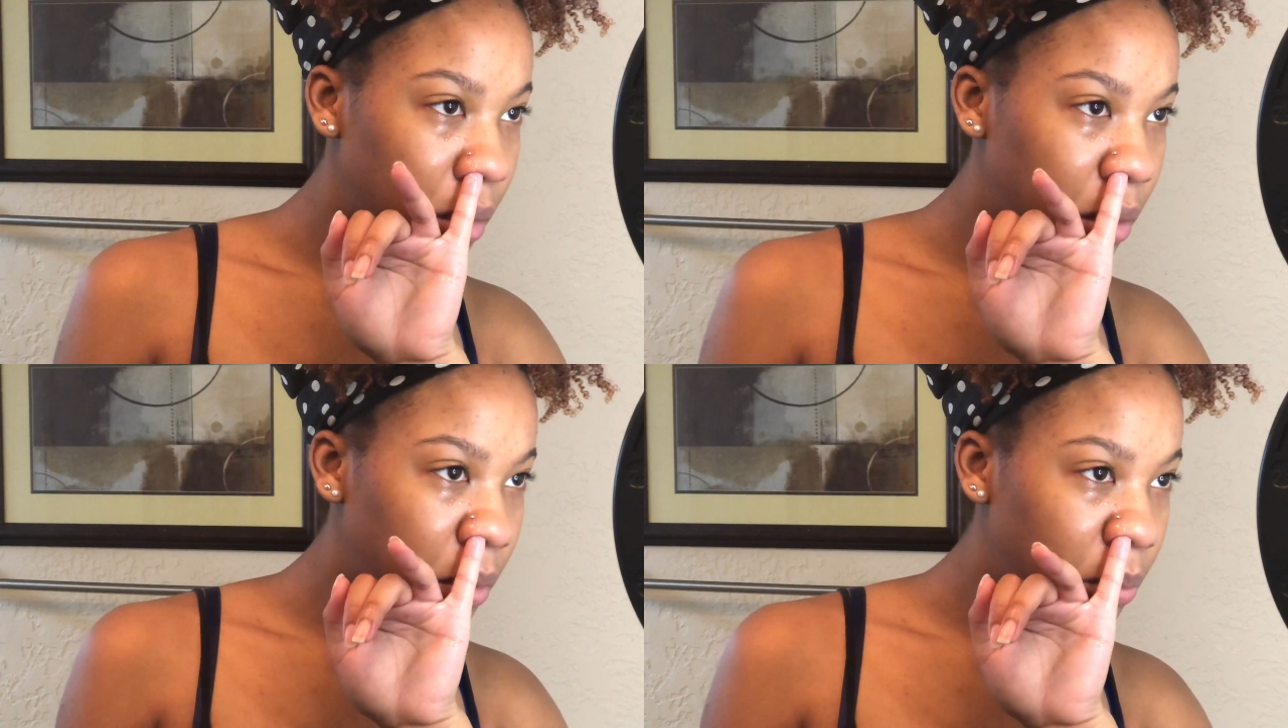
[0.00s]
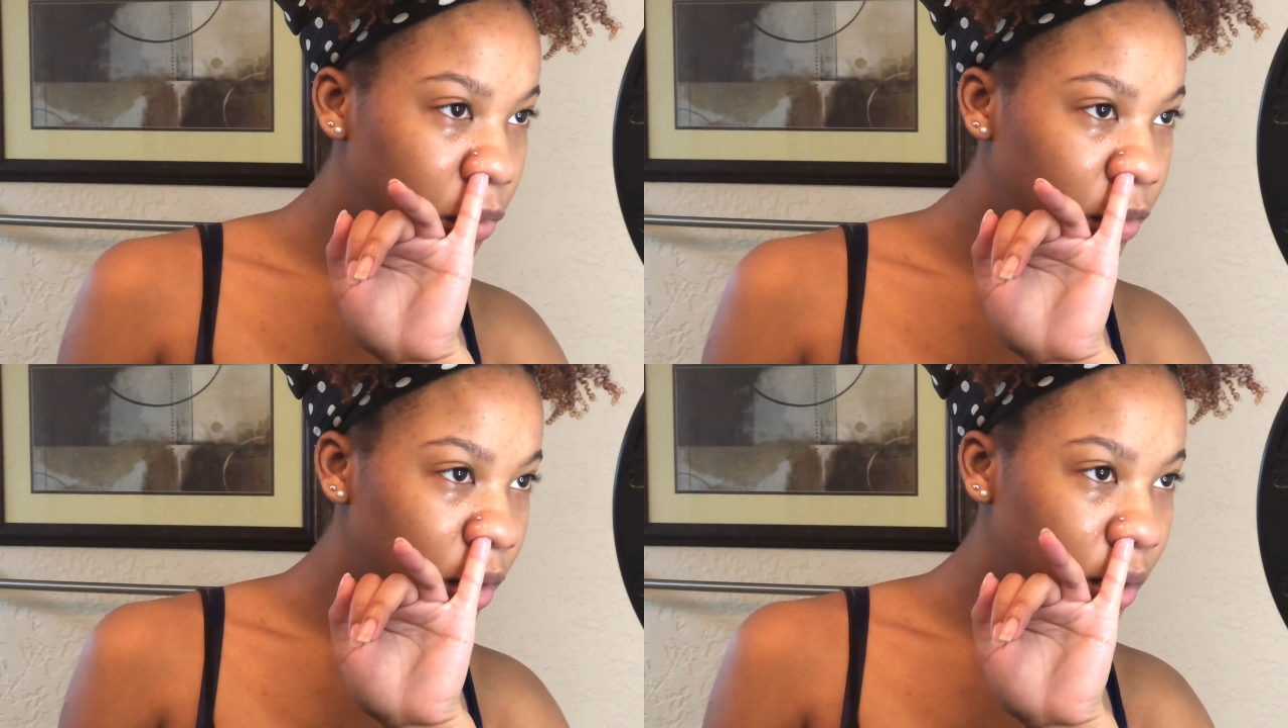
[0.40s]
You
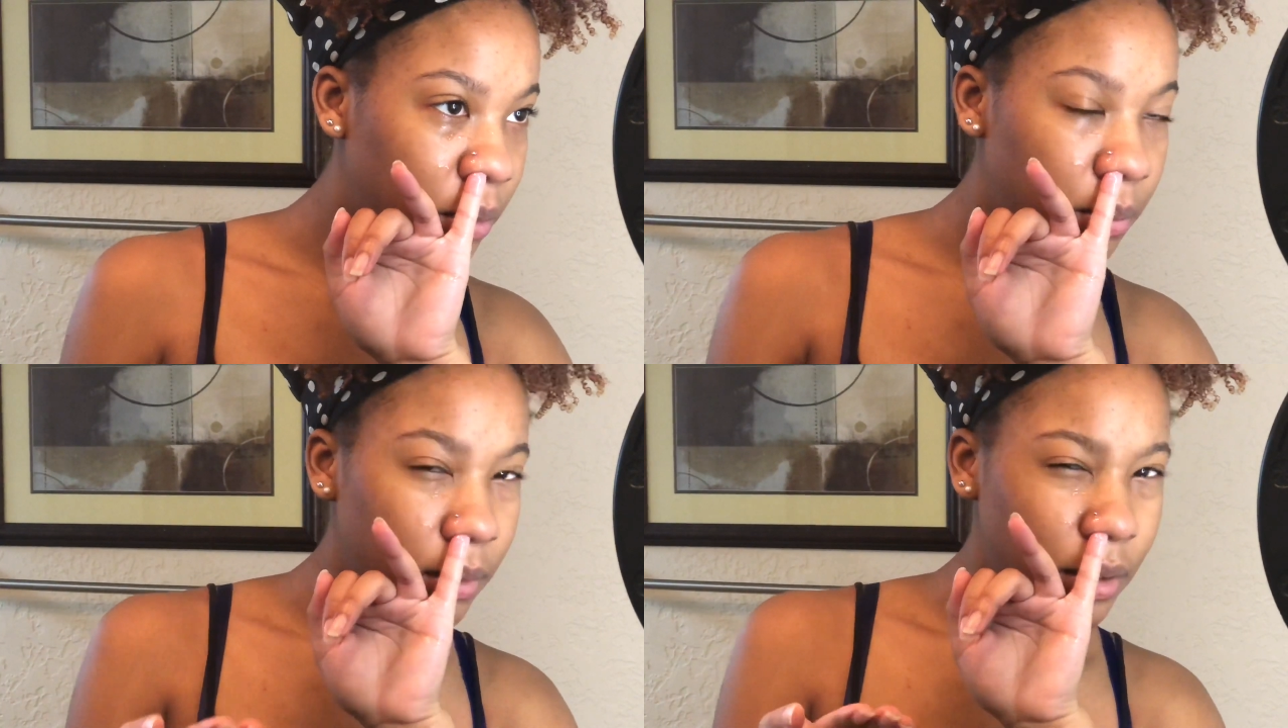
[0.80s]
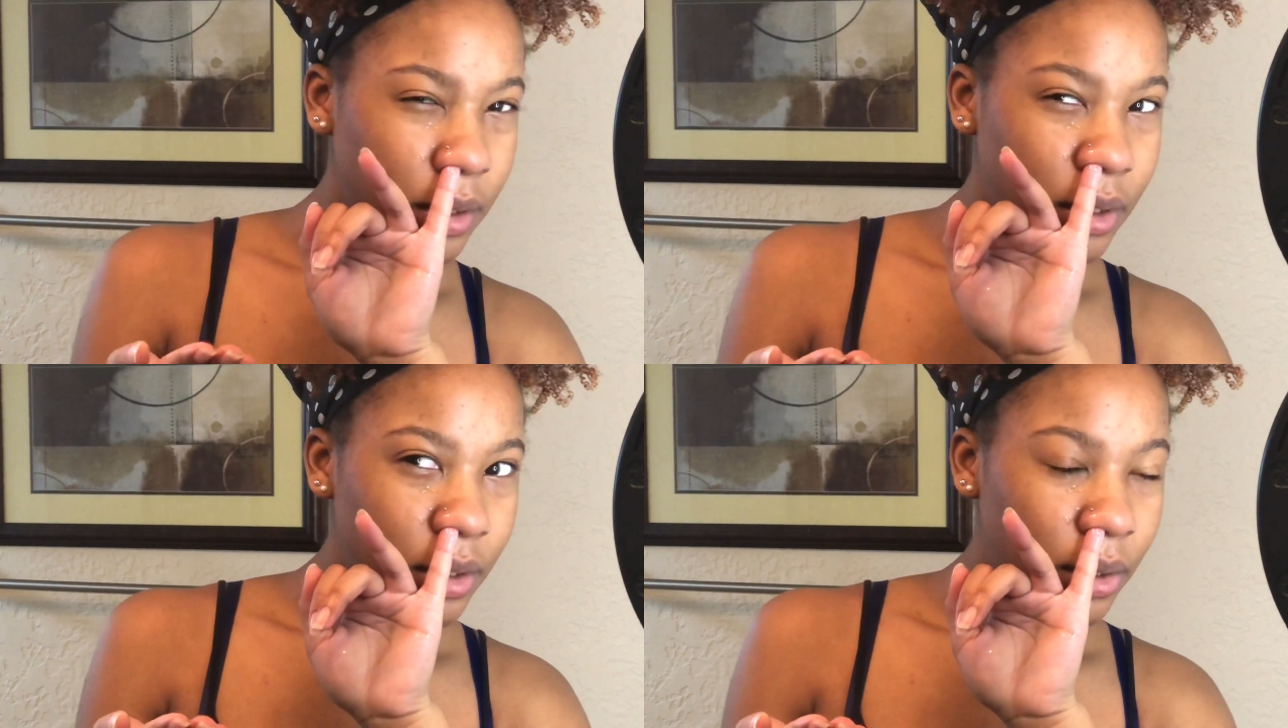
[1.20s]
move it up.
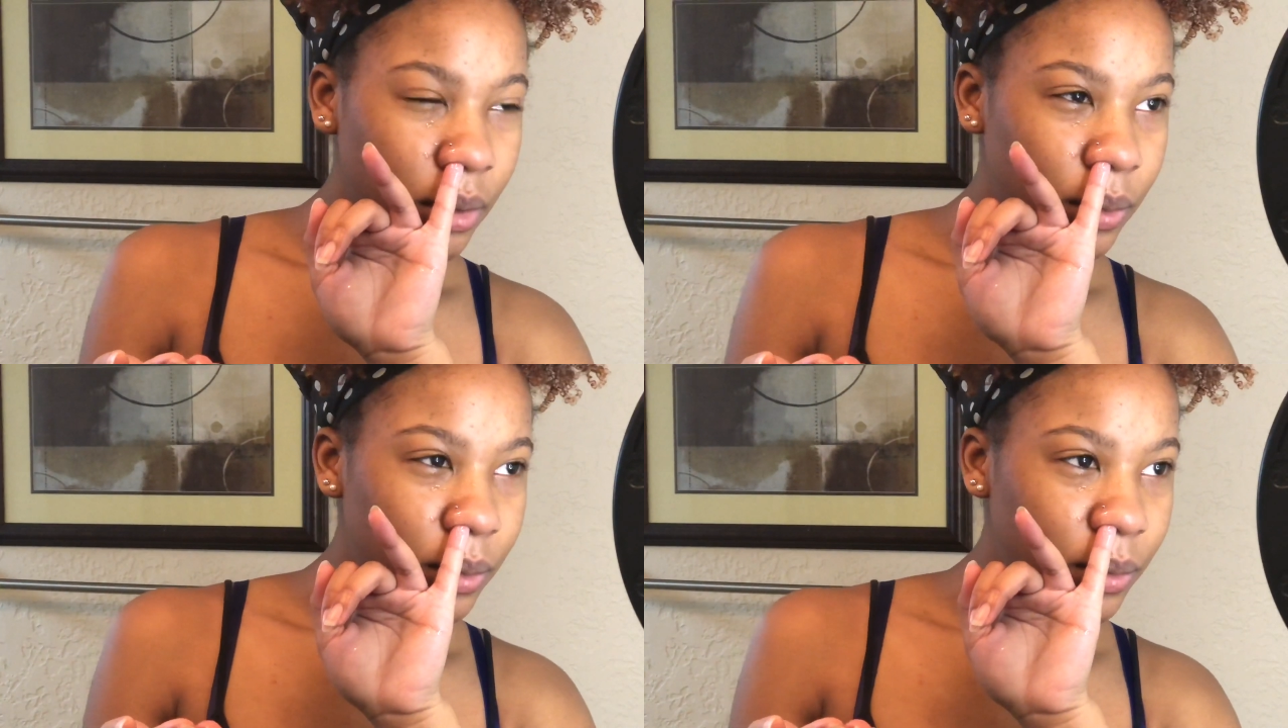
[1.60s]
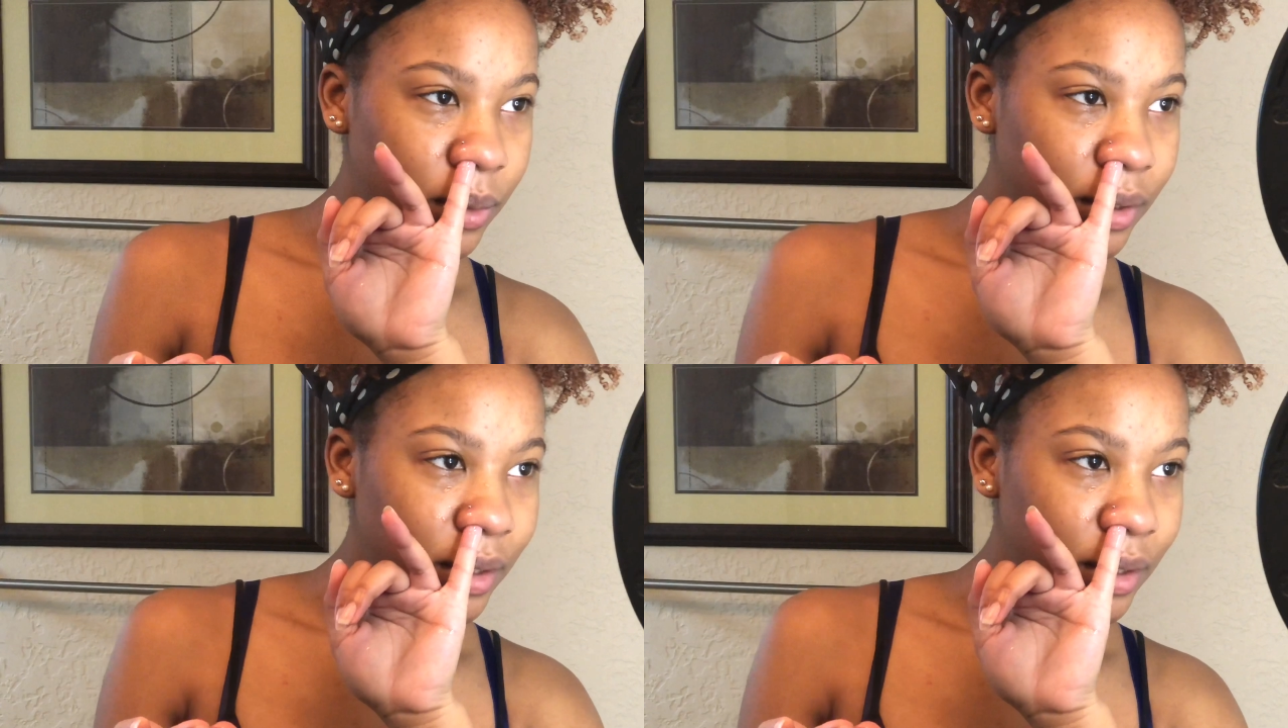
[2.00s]
Oh,